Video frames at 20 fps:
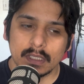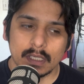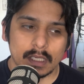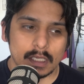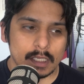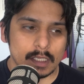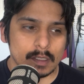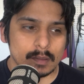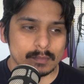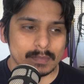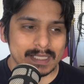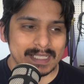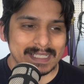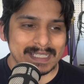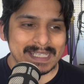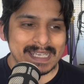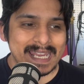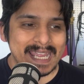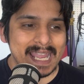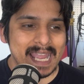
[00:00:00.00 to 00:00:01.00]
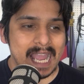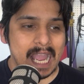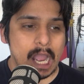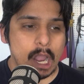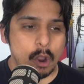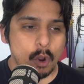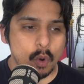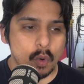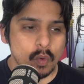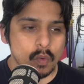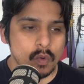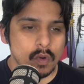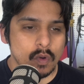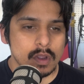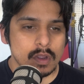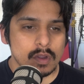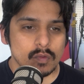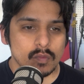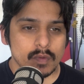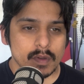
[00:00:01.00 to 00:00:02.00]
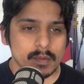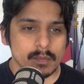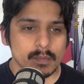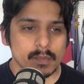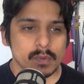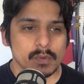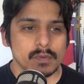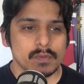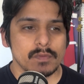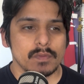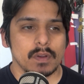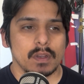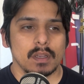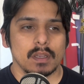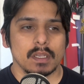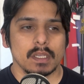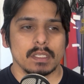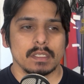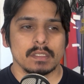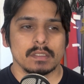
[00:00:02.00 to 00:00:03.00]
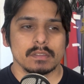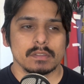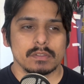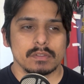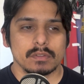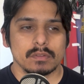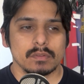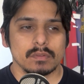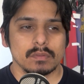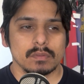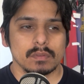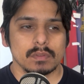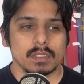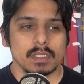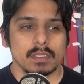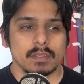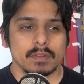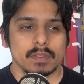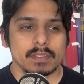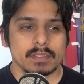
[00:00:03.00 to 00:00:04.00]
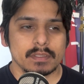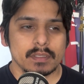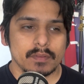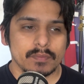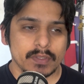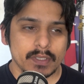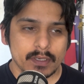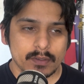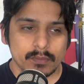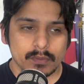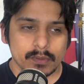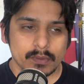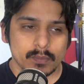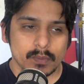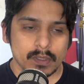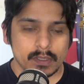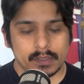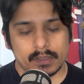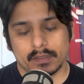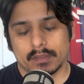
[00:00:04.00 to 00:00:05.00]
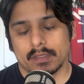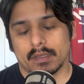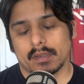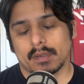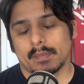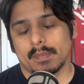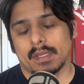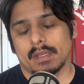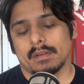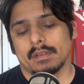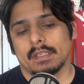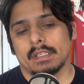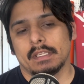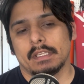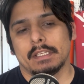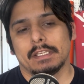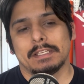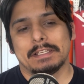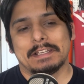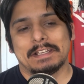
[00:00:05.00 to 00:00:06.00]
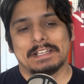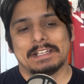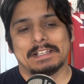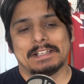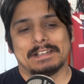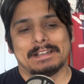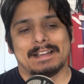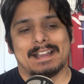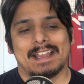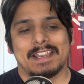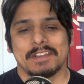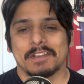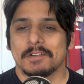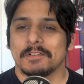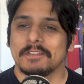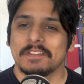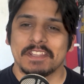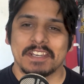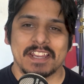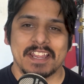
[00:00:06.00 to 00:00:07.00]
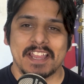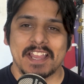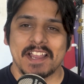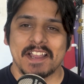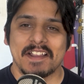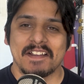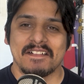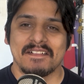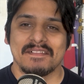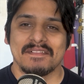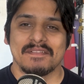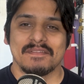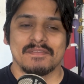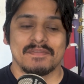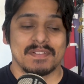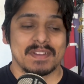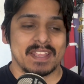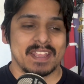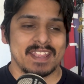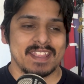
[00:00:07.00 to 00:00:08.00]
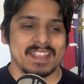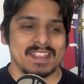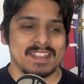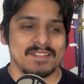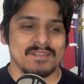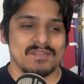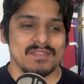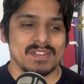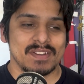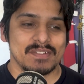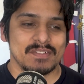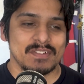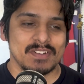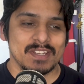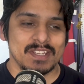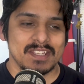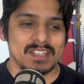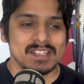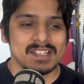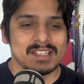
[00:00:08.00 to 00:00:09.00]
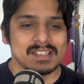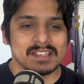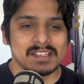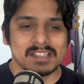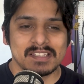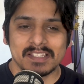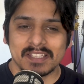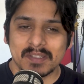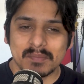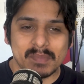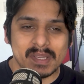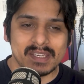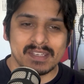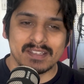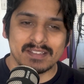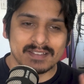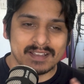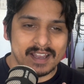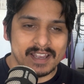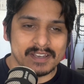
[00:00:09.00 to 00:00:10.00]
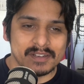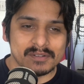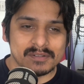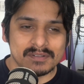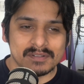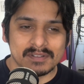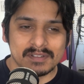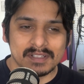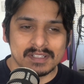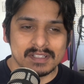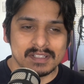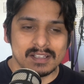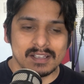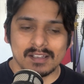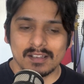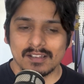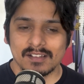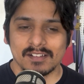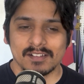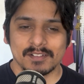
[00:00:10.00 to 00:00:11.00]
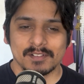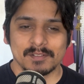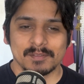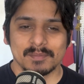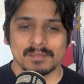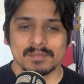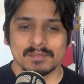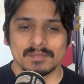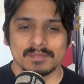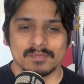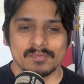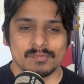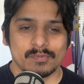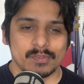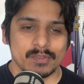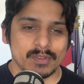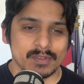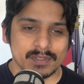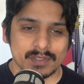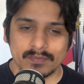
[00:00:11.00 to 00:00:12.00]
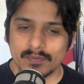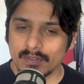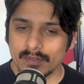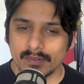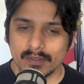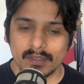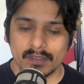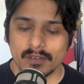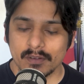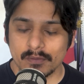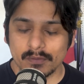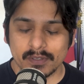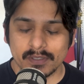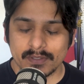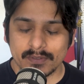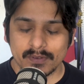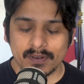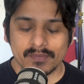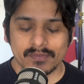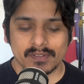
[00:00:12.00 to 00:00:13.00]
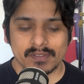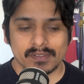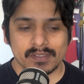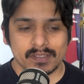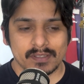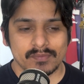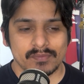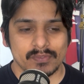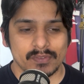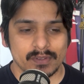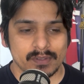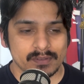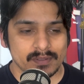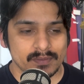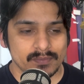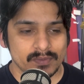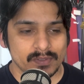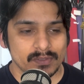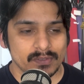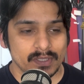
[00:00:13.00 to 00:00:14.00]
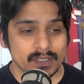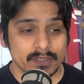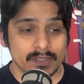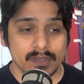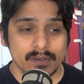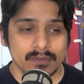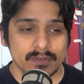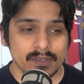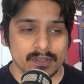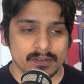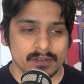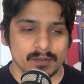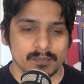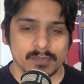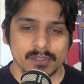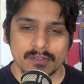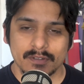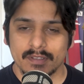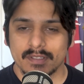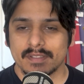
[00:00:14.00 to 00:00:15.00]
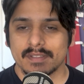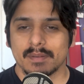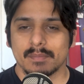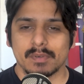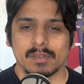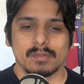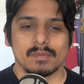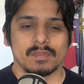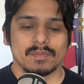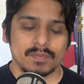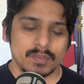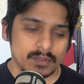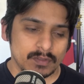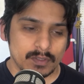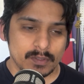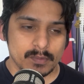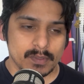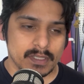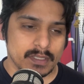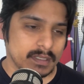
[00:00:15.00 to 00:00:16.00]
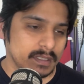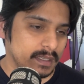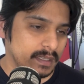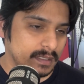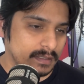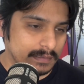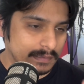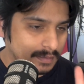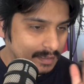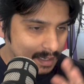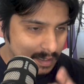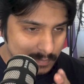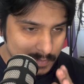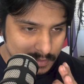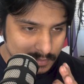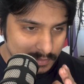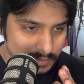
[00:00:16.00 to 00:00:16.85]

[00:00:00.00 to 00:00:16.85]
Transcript: And now we move on to the stuff that I really wanted to talk about. I know that I have a very clickbaity title. For those of you that know what it's referencing, for those of you that don't know, I'm sure that somebody will fill you in the comments.